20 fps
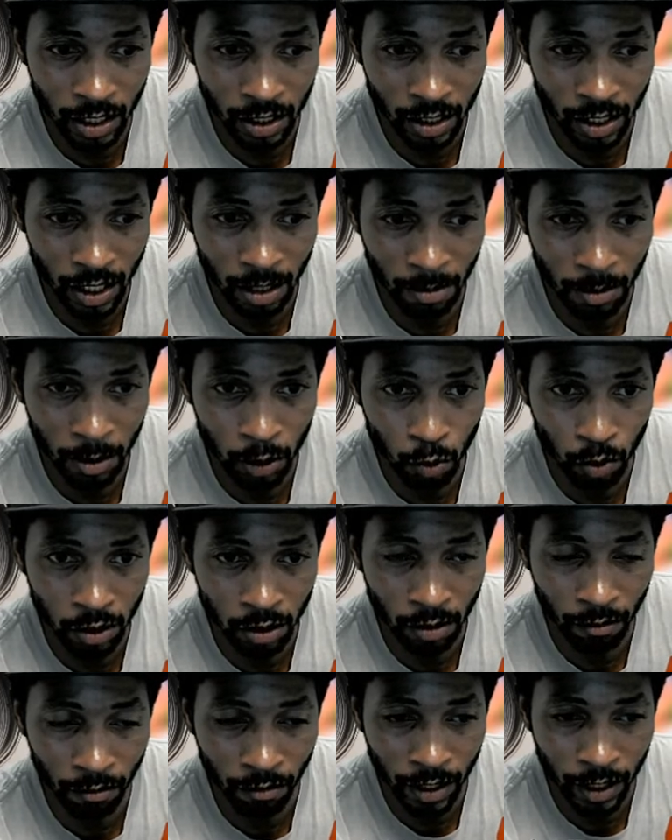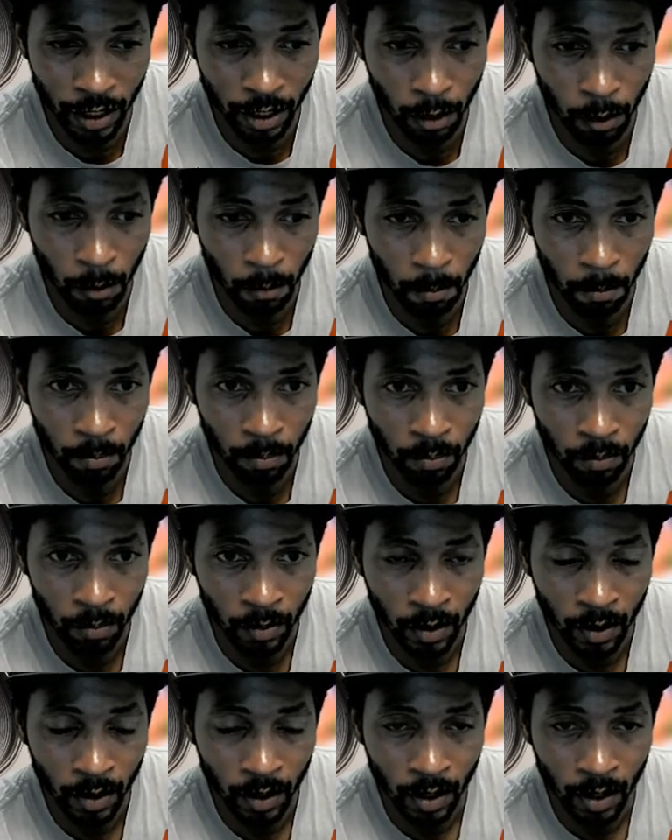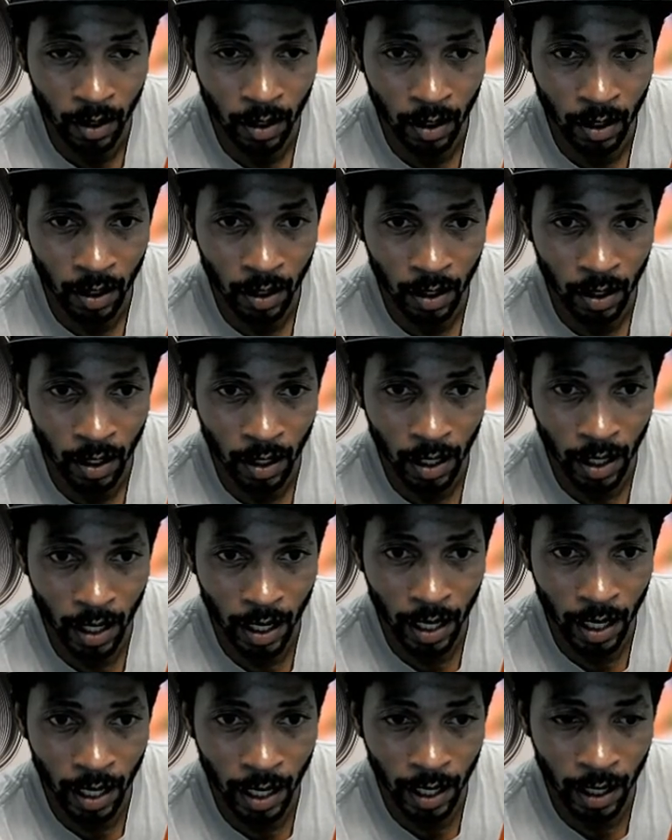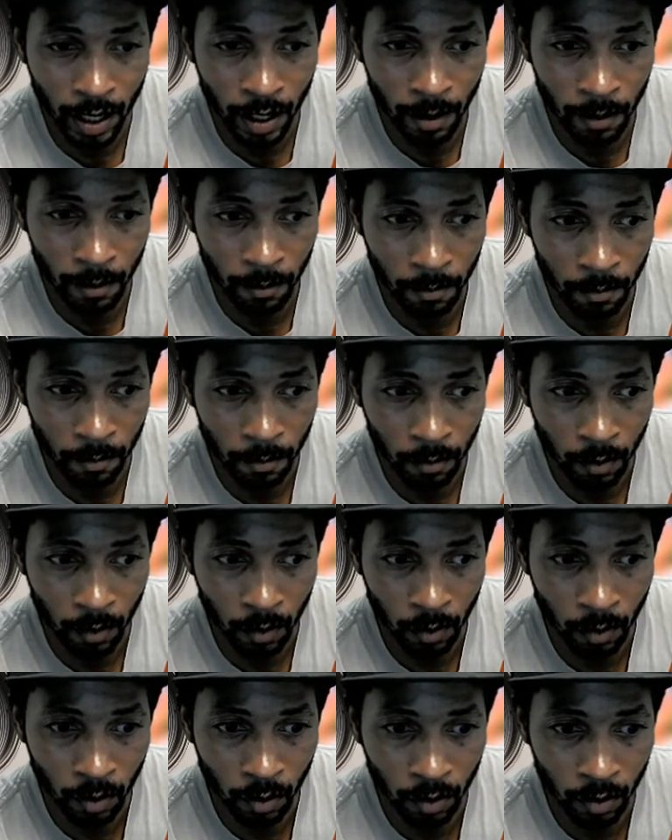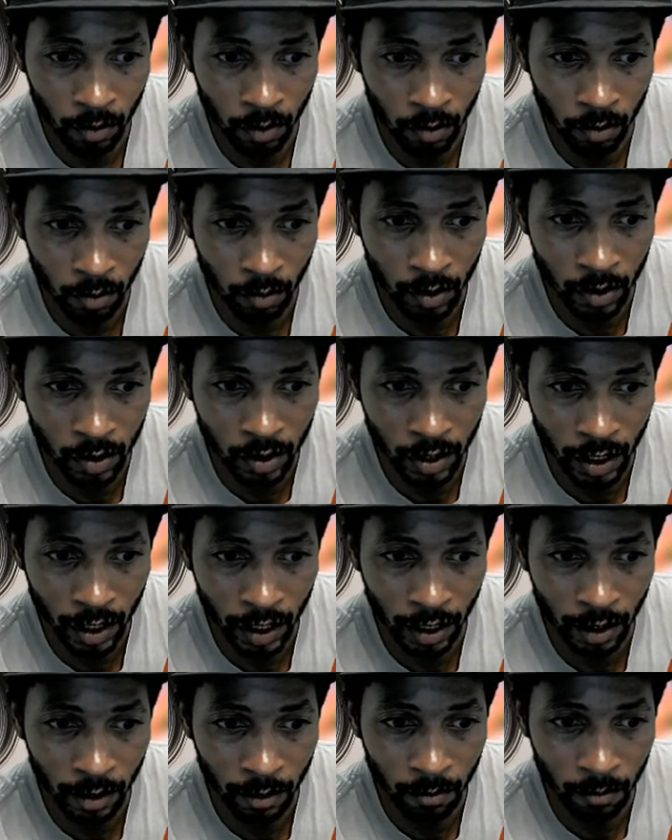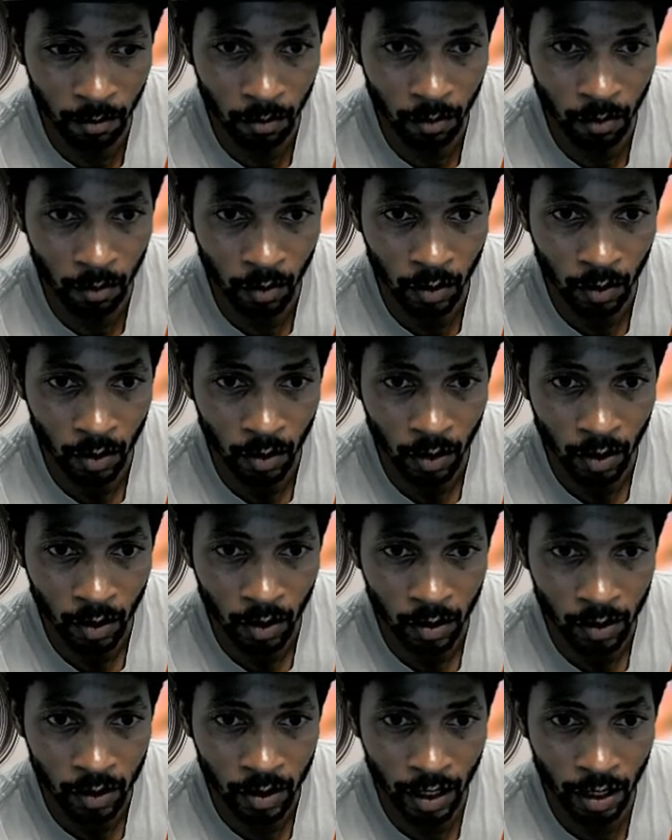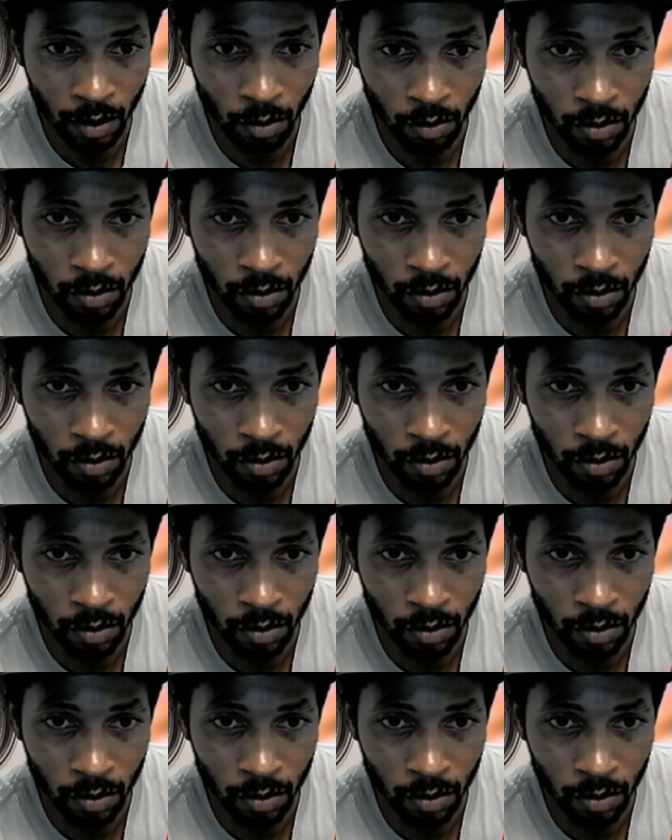this image was a video, and hold on one second, say it